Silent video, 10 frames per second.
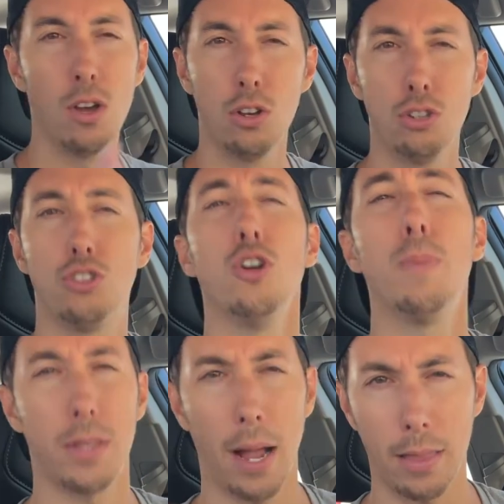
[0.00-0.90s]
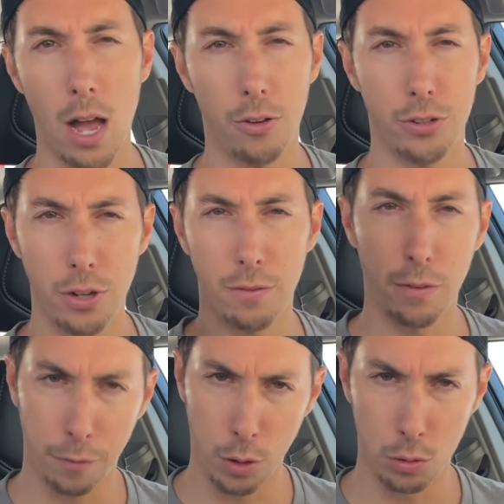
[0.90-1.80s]
super technology of the
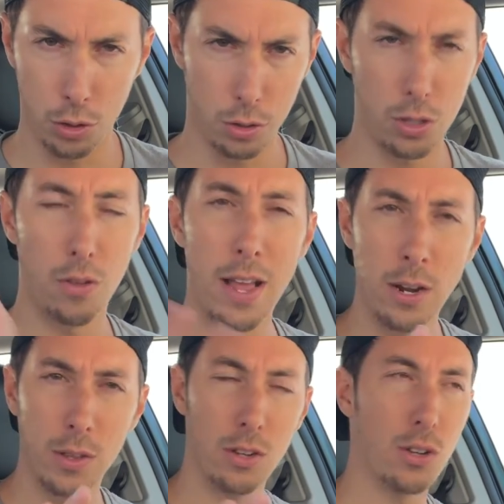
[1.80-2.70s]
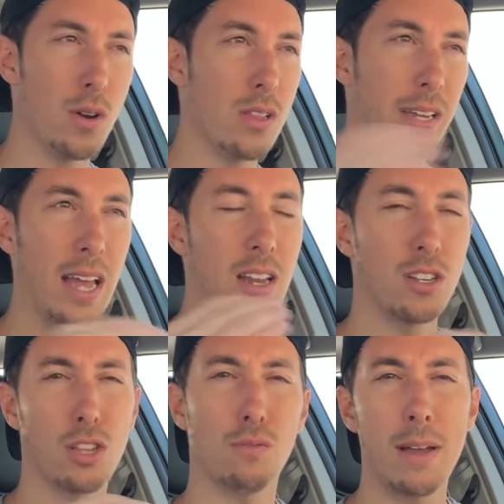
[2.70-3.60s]
future. So they know what they're doing. They're getting
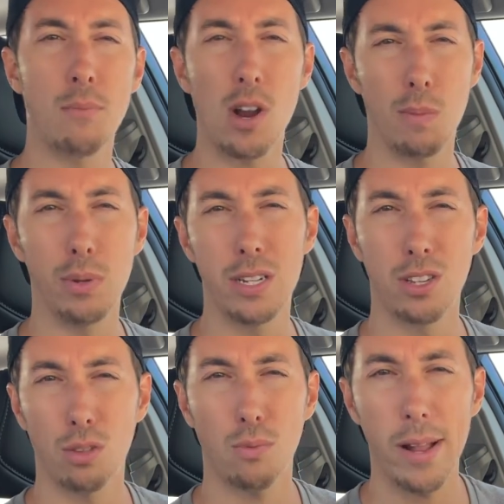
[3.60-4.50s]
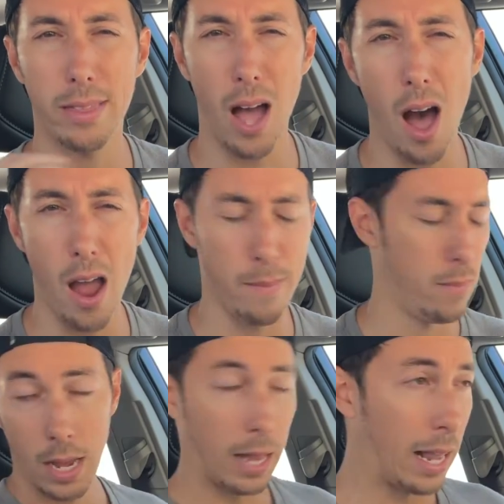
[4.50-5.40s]
into the right marketplace at the right time.
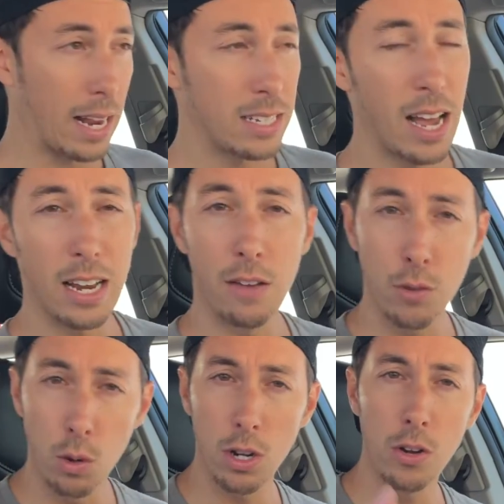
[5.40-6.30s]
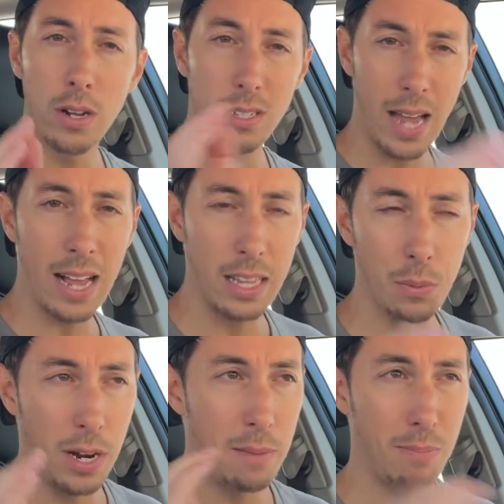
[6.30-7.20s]
And like I said, if you want to know exactly
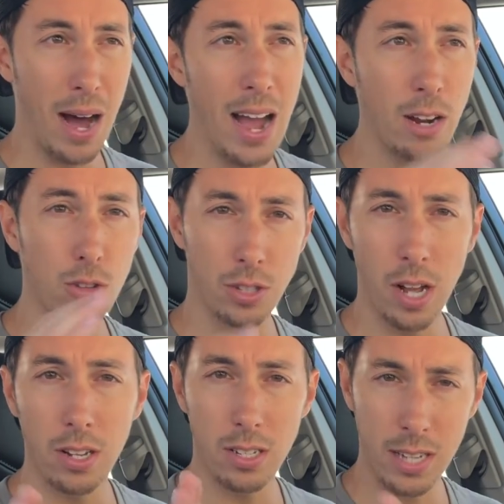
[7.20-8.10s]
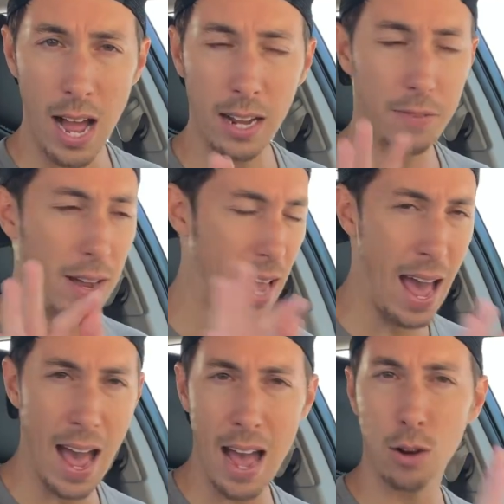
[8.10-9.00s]
when I buy or sell a stock, if I
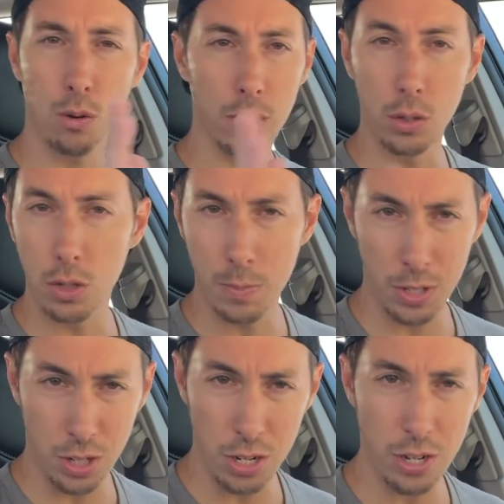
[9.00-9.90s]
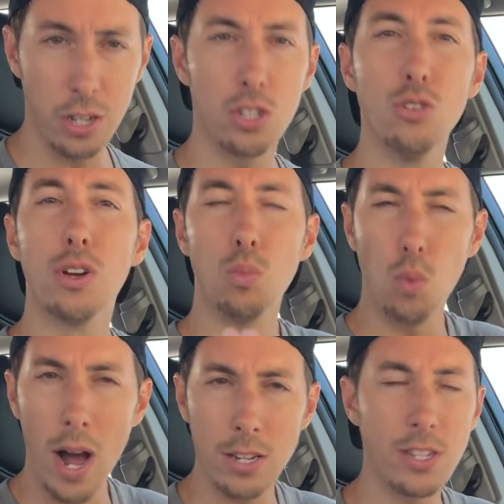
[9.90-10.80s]
add or reduce positions, you can
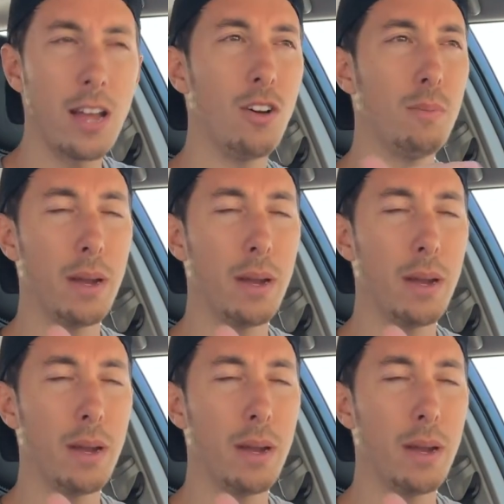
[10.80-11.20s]
watch that on my